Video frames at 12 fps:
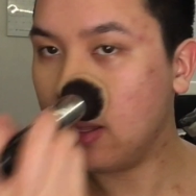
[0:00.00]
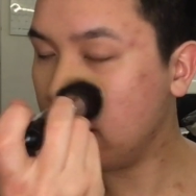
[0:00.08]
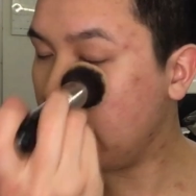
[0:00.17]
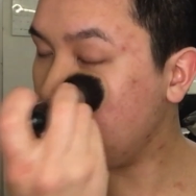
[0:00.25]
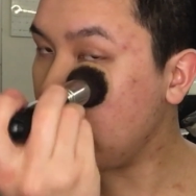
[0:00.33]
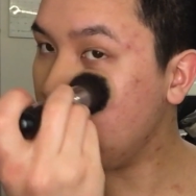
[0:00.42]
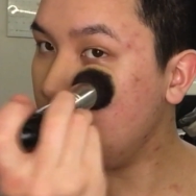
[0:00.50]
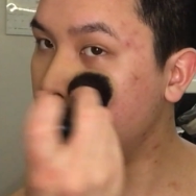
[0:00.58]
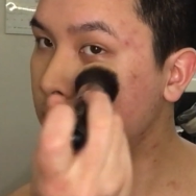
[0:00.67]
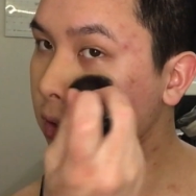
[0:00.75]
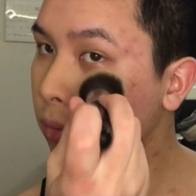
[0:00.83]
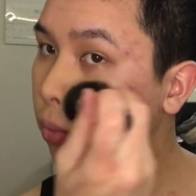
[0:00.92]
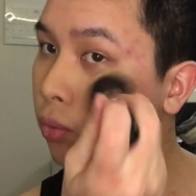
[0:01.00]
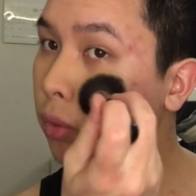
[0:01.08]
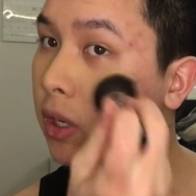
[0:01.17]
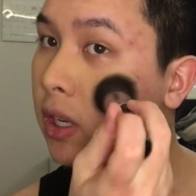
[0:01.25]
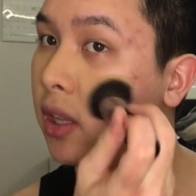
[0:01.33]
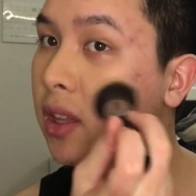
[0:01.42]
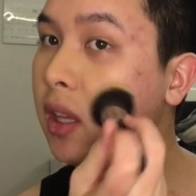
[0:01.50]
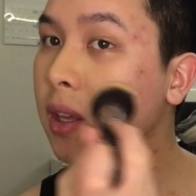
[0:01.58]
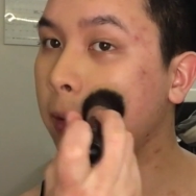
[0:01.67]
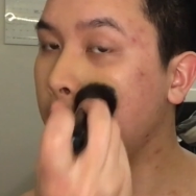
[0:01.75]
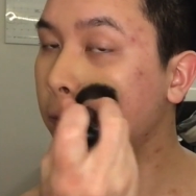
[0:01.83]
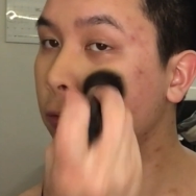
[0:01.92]
Like, it was a
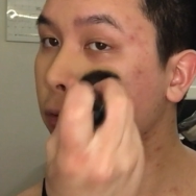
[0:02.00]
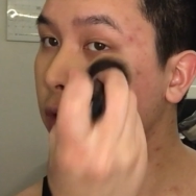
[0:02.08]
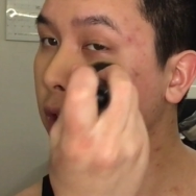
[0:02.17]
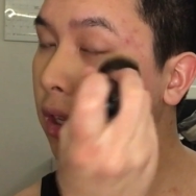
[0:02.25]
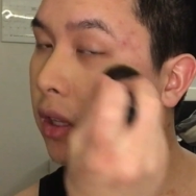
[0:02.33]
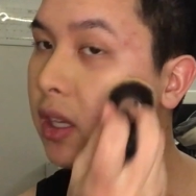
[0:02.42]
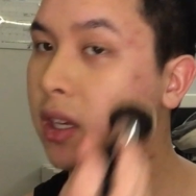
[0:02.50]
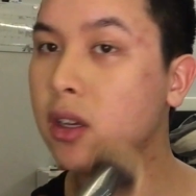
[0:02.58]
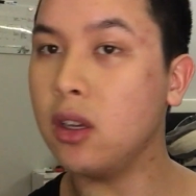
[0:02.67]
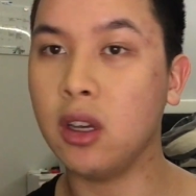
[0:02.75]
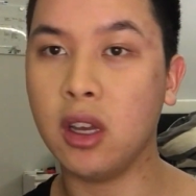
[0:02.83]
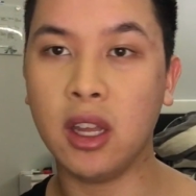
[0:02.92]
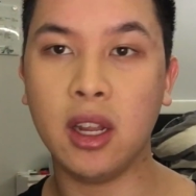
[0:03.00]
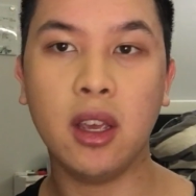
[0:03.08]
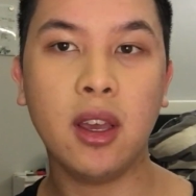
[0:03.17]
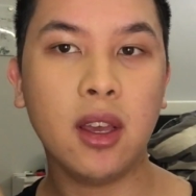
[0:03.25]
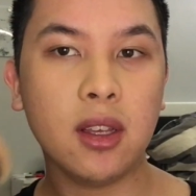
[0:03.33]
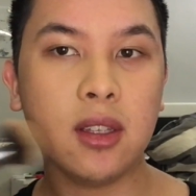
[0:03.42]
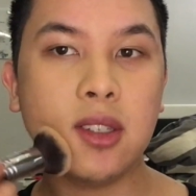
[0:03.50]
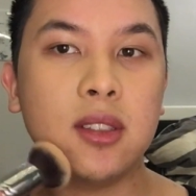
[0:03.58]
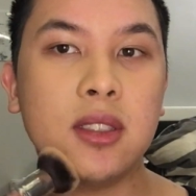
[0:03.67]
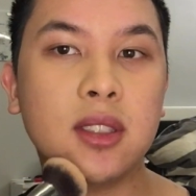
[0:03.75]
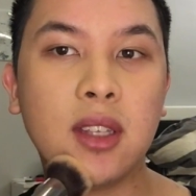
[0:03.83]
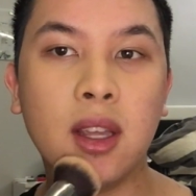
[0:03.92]
really, really good
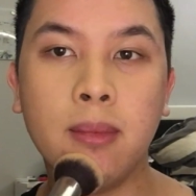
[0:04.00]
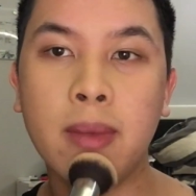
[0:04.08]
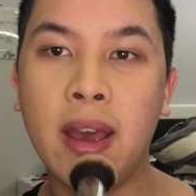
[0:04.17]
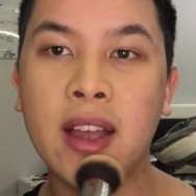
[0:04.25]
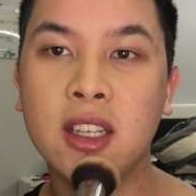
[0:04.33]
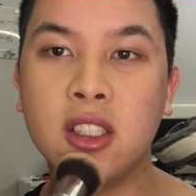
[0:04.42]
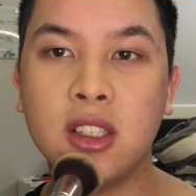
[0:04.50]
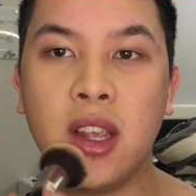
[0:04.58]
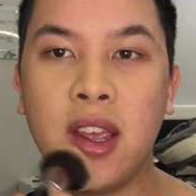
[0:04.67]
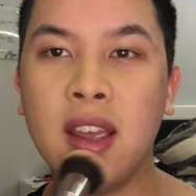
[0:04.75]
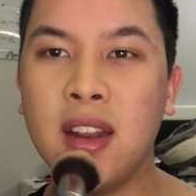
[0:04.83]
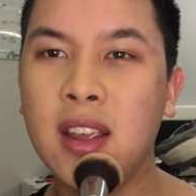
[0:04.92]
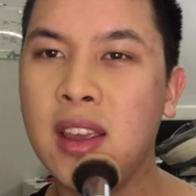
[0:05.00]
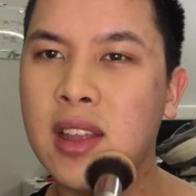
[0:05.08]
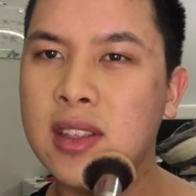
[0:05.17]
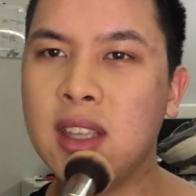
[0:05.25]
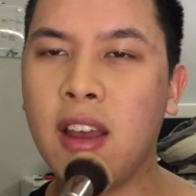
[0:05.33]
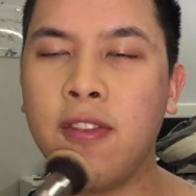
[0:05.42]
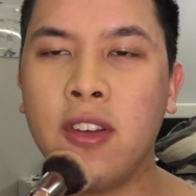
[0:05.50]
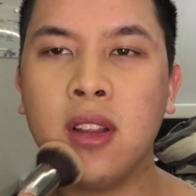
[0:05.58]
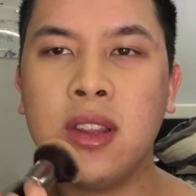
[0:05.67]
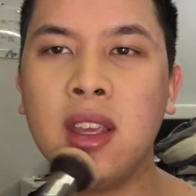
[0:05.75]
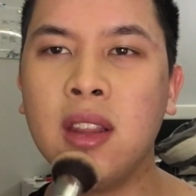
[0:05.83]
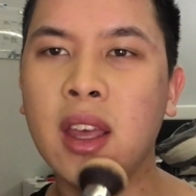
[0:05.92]
skin match and it
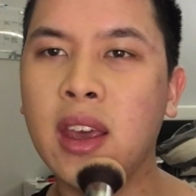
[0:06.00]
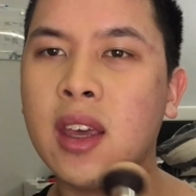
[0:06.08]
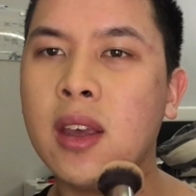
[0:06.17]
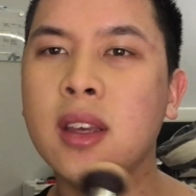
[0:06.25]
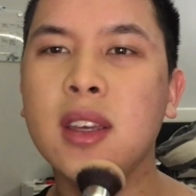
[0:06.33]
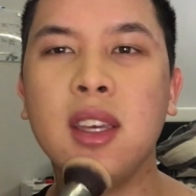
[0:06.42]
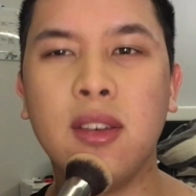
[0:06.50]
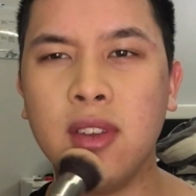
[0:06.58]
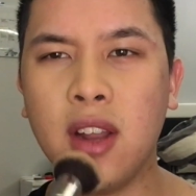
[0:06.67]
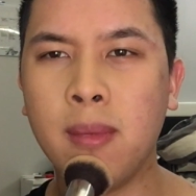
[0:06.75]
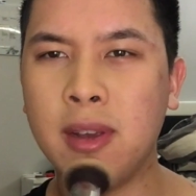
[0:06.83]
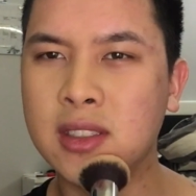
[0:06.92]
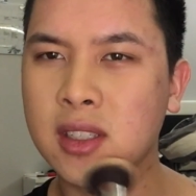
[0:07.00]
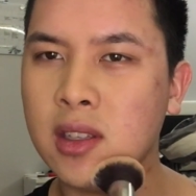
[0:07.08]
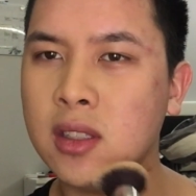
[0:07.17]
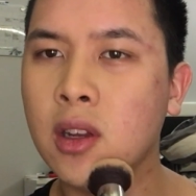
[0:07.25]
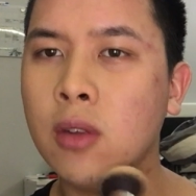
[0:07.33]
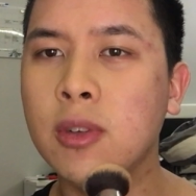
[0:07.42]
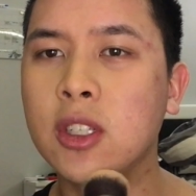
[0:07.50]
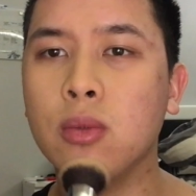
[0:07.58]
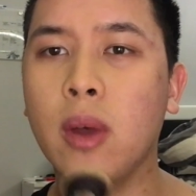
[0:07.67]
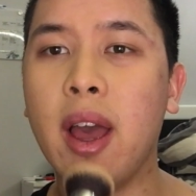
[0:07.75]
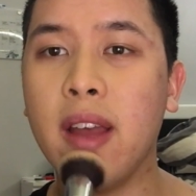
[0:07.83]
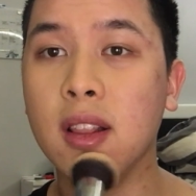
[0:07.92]
definitely like evened out my skin tone which is
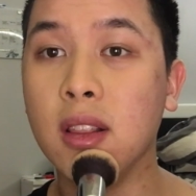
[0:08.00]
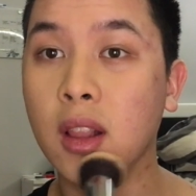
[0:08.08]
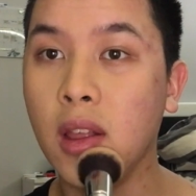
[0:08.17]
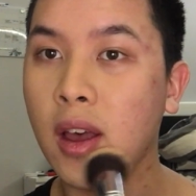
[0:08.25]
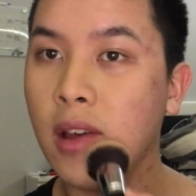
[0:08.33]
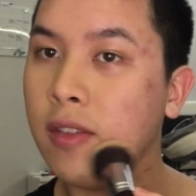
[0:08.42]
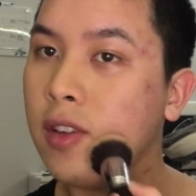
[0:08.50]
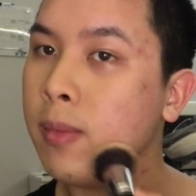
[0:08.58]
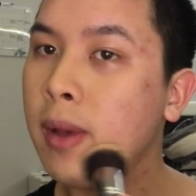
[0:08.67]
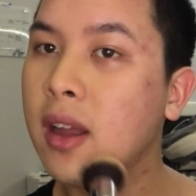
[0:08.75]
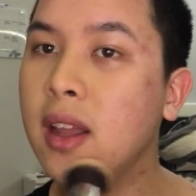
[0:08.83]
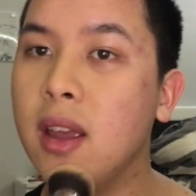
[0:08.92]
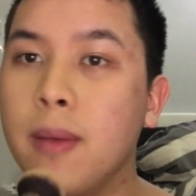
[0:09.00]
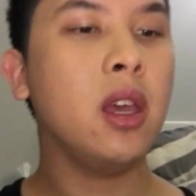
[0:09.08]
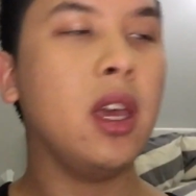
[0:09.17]
what I love about it.